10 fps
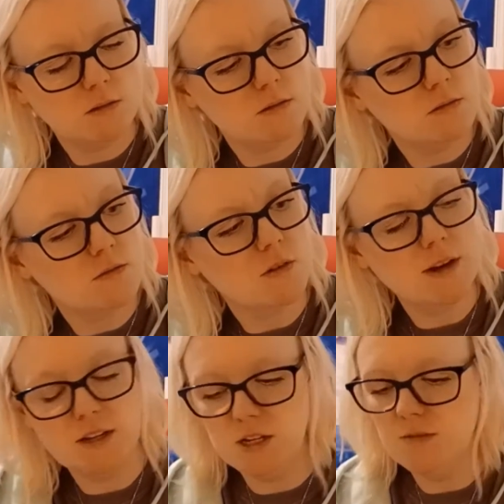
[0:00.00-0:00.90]
I've got
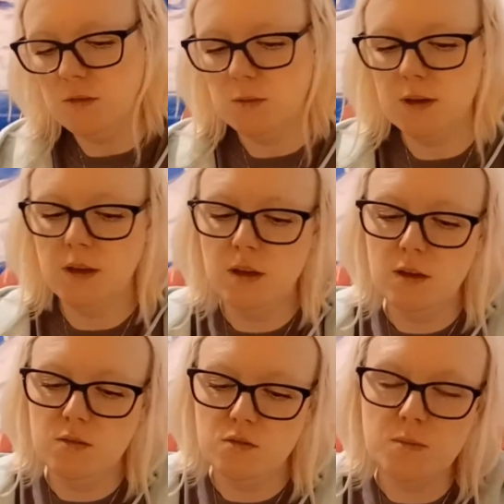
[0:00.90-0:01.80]
ash everywhere
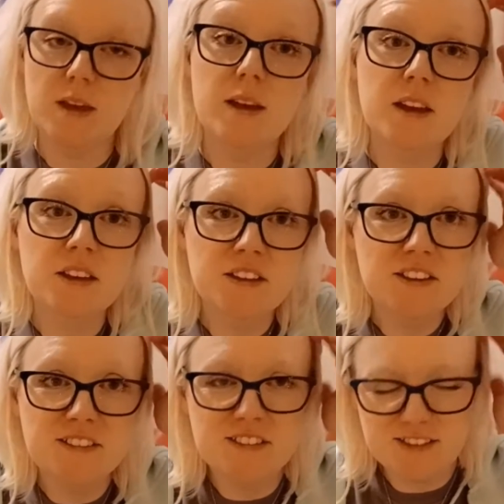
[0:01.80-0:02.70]
from that
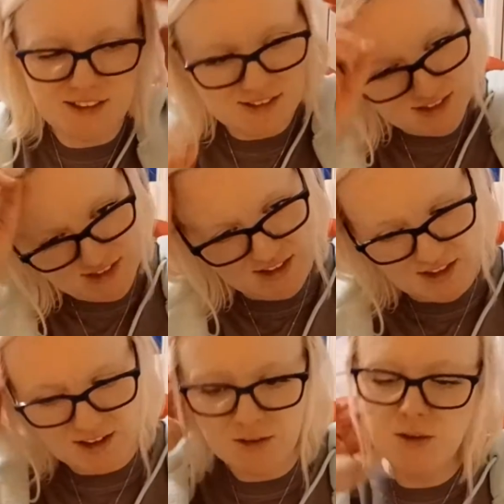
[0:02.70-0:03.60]
incense
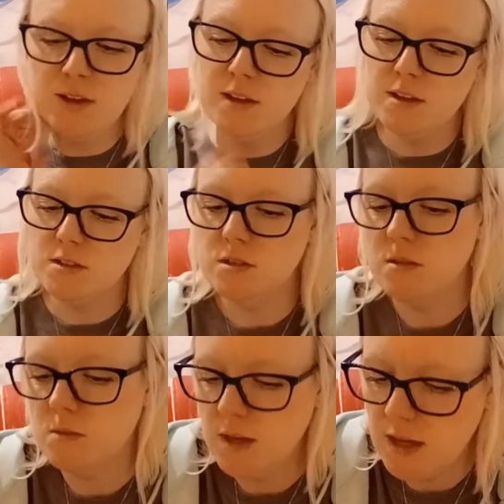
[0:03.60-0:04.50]
stick now.
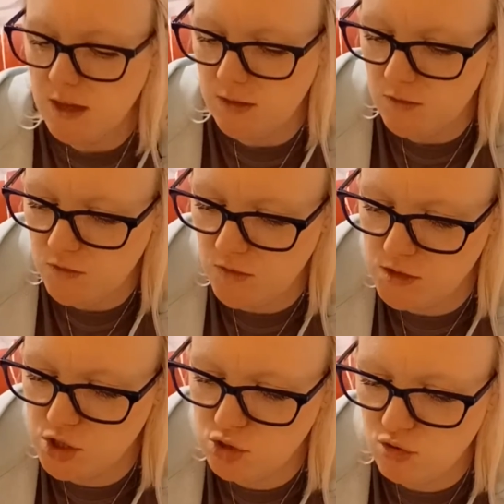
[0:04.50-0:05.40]
So we have
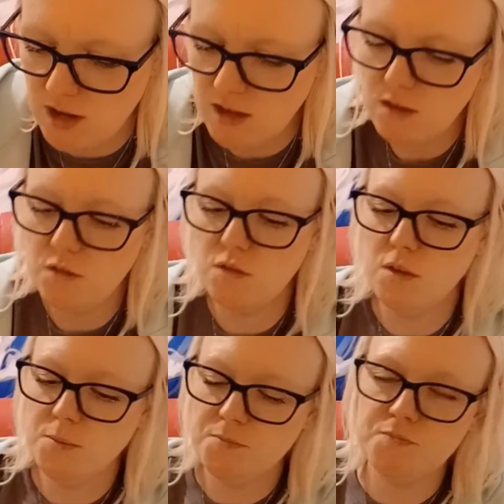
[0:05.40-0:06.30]
strength.
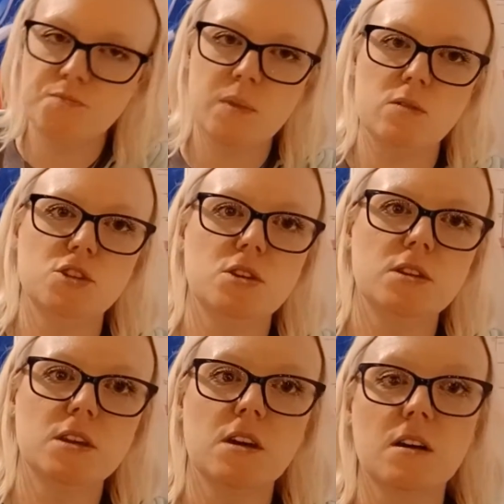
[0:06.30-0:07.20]
I'll show you
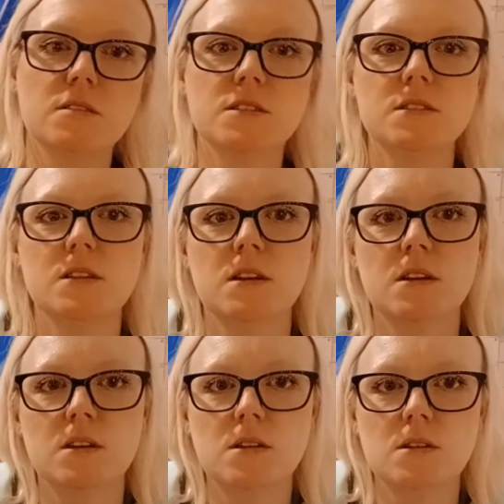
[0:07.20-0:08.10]
the cards.
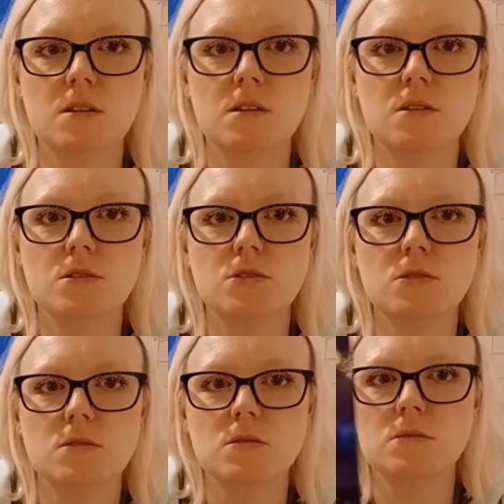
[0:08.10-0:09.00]

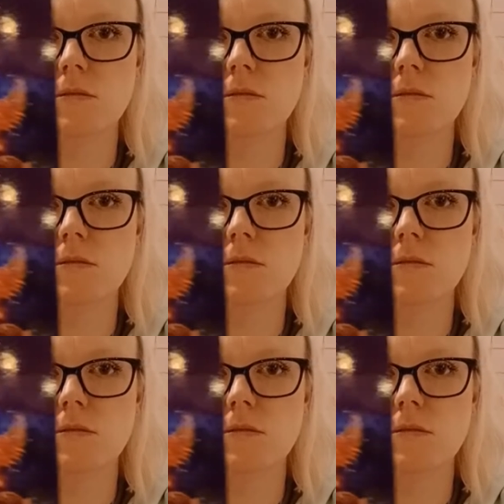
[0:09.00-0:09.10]
Ooh,